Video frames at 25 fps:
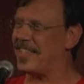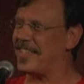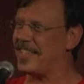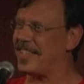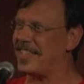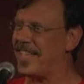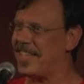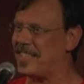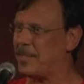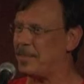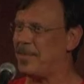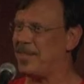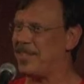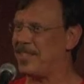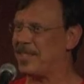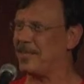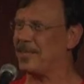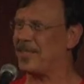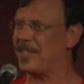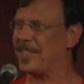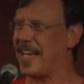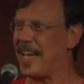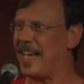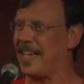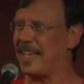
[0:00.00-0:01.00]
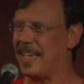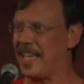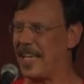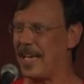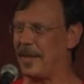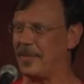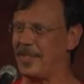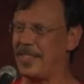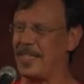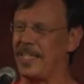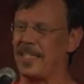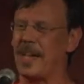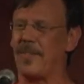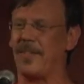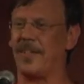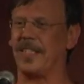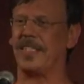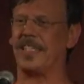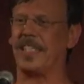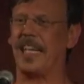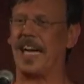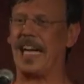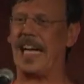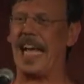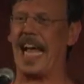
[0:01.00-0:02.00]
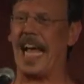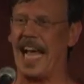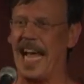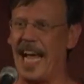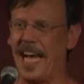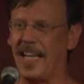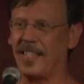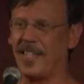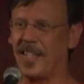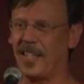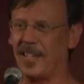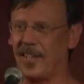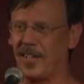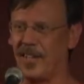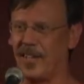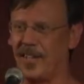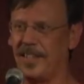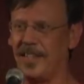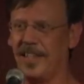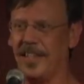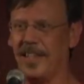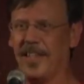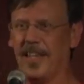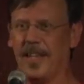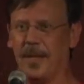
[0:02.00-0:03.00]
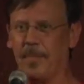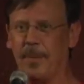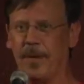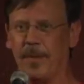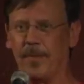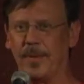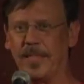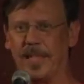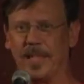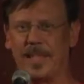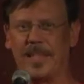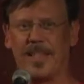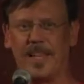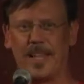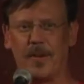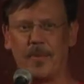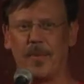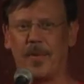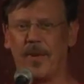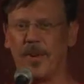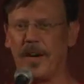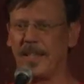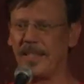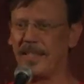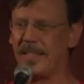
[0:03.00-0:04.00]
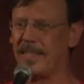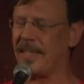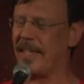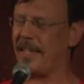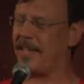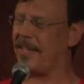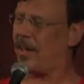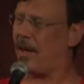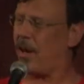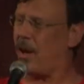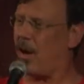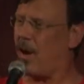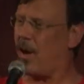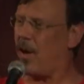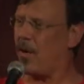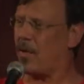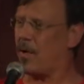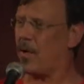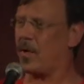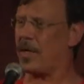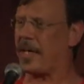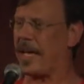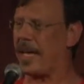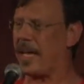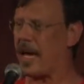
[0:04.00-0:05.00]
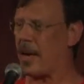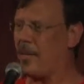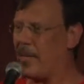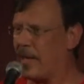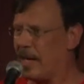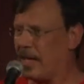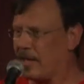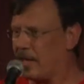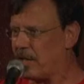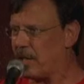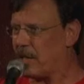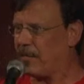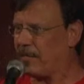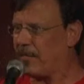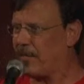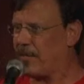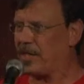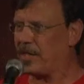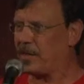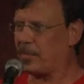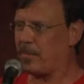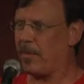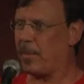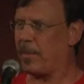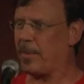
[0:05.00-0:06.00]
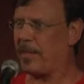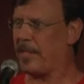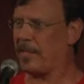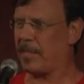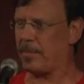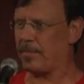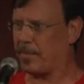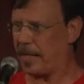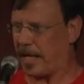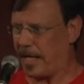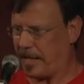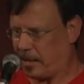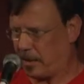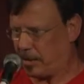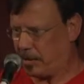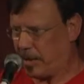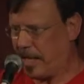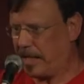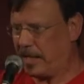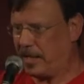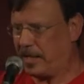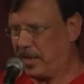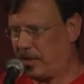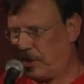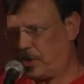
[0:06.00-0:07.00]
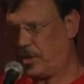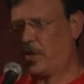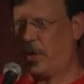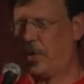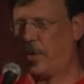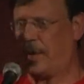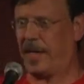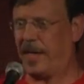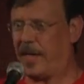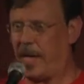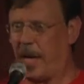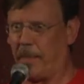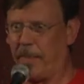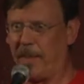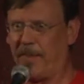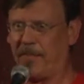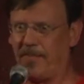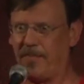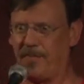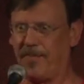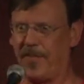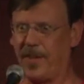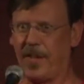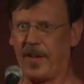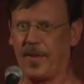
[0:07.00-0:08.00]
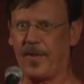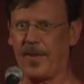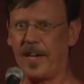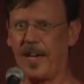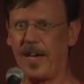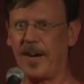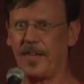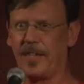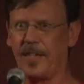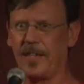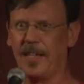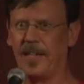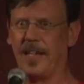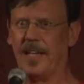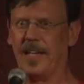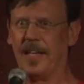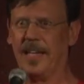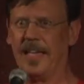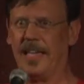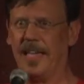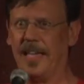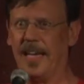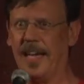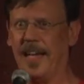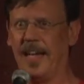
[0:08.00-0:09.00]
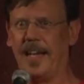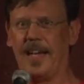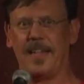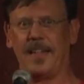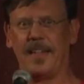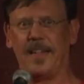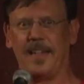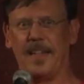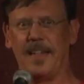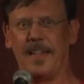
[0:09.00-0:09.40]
to teach me some sign language. She never said I had to learn, but it was a thing where I said, oh, okay, I want to learn for this woman, and I'm like trying to soak it up and figure it out. And